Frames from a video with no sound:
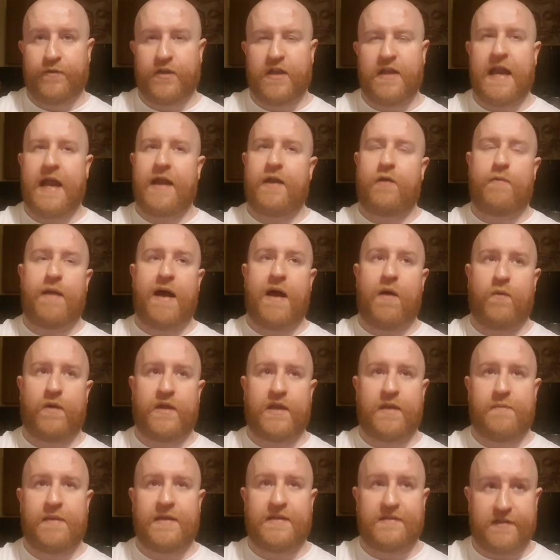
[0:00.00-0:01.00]
You'd had a row
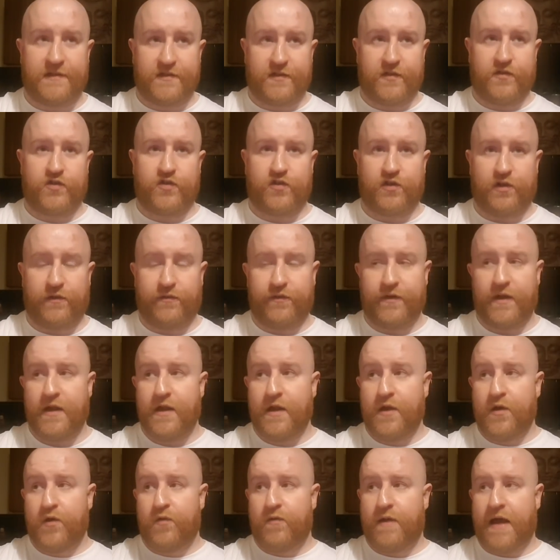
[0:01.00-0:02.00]
with your missus and stuff,
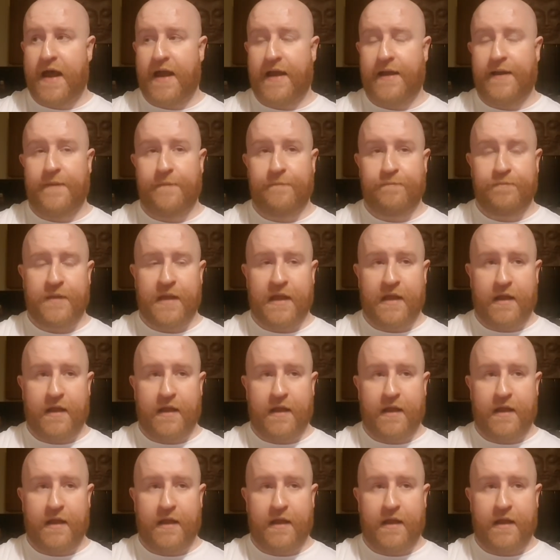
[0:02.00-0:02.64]
right?